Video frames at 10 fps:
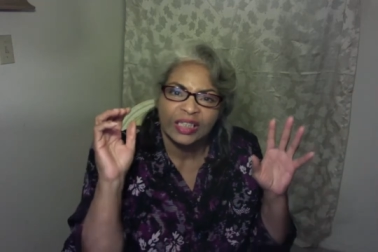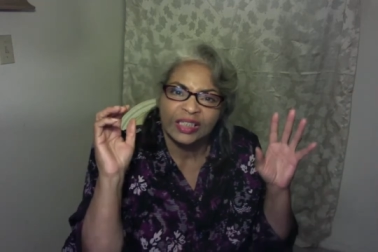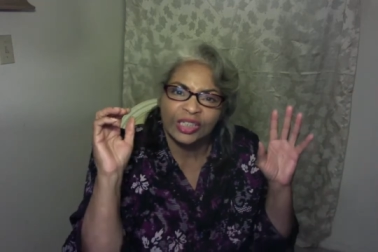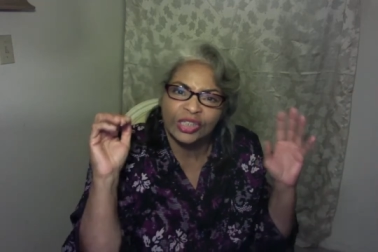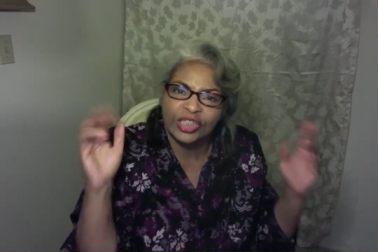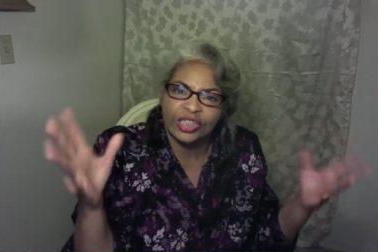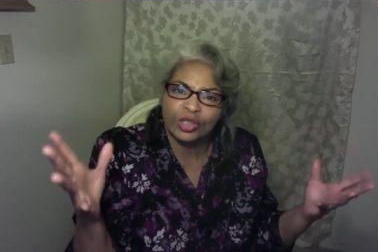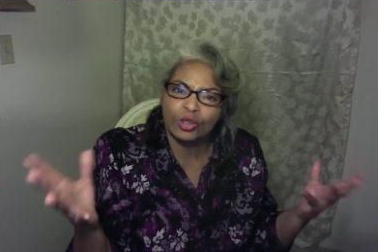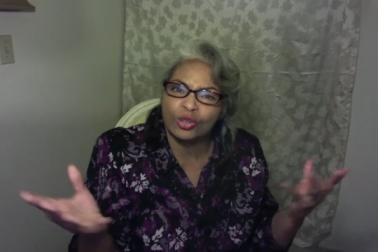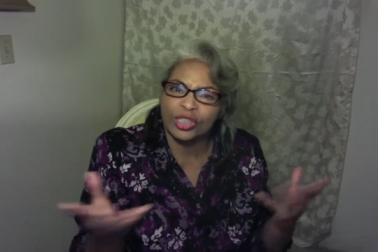you're just
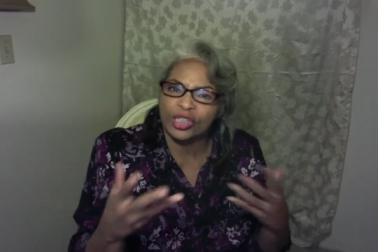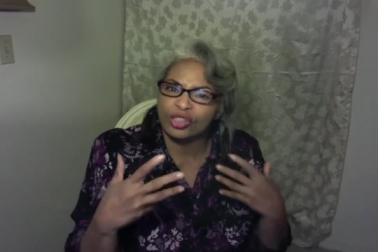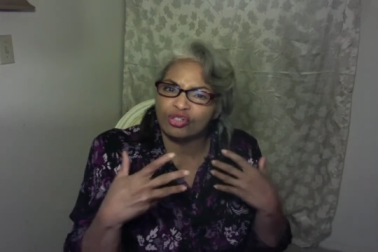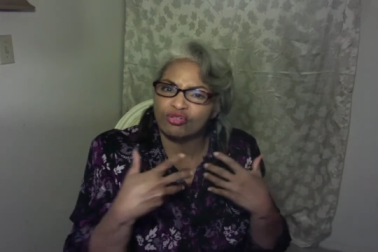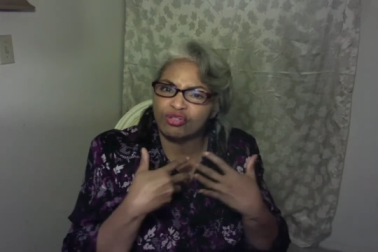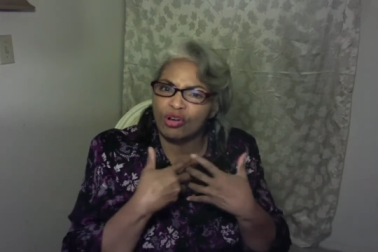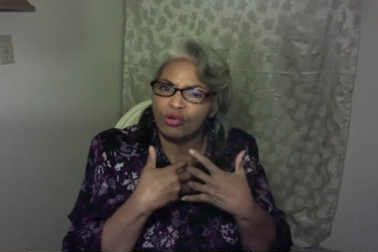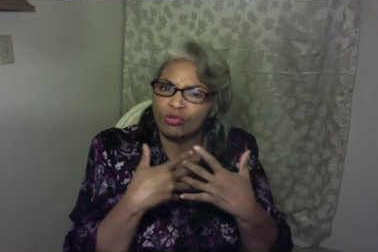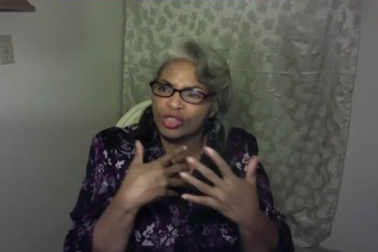losing control,